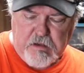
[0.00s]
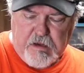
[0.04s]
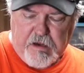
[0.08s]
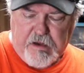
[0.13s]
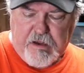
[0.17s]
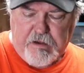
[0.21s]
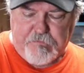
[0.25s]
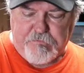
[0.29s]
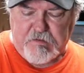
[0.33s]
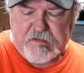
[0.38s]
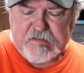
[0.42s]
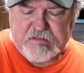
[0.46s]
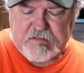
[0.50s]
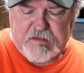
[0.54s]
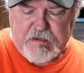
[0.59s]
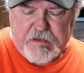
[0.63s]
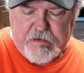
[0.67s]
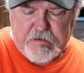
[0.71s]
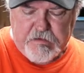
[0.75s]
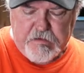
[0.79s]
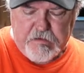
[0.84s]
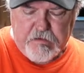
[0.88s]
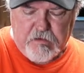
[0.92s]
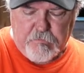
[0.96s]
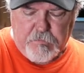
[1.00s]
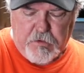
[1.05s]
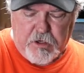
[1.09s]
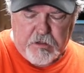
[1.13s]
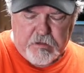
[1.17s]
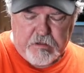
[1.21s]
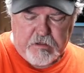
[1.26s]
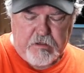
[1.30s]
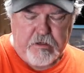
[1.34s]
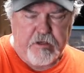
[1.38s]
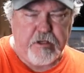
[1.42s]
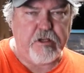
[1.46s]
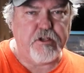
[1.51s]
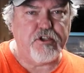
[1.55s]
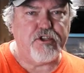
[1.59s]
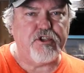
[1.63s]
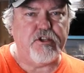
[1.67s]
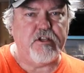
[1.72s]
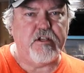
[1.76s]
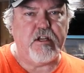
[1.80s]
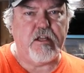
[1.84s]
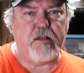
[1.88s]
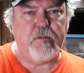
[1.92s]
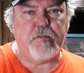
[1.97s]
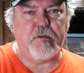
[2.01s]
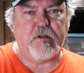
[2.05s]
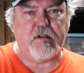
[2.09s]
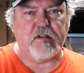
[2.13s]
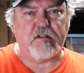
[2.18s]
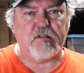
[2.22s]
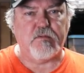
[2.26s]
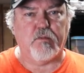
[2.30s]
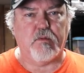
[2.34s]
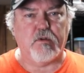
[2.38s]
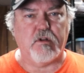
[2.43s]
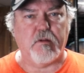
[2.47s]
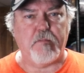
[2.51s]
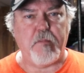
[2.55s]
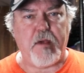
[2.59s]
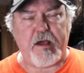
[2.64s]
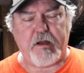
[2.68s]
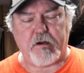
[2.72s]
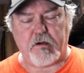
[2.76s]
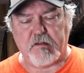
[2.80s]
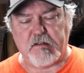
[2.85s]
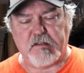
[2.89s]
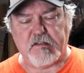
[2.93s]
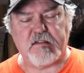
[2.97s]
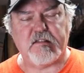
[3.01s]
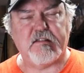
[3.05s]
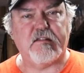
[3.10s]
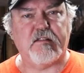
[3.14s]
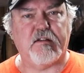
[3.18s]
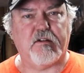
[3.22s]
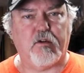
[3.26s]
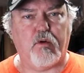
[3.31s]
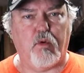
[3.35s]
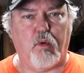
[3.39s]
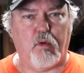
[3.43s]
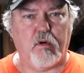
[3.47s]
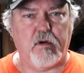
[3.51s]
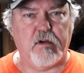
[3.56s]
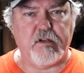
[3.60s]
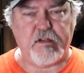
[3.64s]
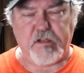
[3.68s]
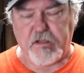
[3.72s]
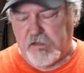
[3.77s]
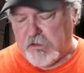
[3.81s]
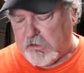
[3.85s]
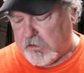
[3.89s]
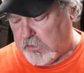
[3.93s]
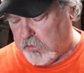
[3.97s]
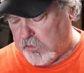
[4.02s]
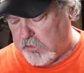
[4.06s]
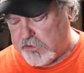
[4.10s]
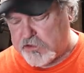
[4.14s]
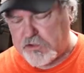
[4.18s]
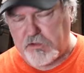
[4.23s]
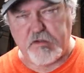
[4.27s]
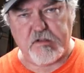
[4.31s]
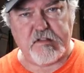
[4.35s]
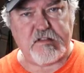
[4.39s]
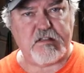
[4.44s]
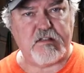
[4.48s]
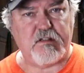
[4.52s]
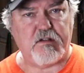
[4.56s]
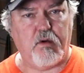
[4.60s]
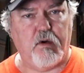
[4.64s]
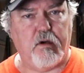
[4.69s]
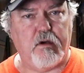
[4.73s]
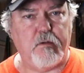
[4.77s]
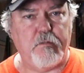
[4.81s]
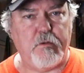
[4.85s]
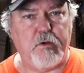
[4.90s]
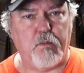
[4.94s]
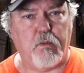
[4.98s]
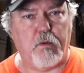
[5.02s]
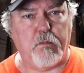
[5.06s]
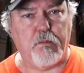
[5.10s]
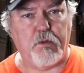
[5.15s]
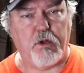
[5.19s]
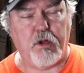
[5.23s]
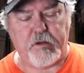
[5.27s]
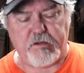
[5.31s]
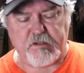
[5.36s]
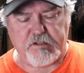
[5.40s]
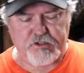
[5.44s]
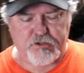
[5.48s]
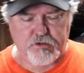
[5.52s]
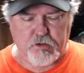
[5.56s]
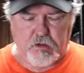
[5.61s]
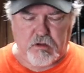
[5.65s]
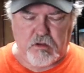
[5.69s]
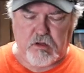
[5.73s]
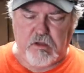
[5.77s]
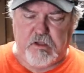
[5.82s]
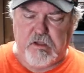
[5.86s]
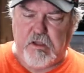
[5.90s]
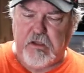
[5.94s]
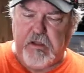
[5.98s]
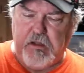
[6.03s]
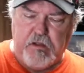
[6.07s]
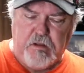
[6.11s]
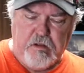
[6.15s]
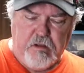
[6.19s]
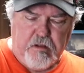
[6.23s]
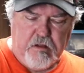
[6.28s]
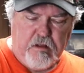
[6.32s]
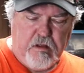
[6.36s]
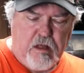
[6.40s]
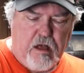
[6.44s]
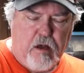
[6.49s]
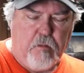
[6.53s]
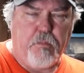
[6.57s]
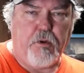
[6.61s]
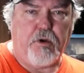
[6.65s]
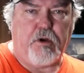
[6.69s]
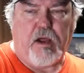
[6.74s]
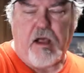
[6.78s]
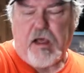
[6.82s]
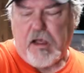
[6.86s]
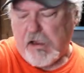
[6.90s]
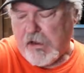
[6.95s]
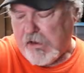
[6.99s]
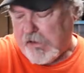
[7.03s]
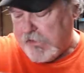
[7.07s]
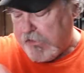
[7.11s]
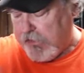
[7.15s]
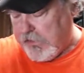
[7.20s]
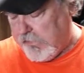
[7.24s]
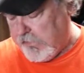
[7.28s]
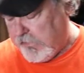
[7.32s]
I have the sand in about 1 inch deep. It doesn't really matter. This is a quarantine enclosure. This is going to be replaced shortly. I'll put a hide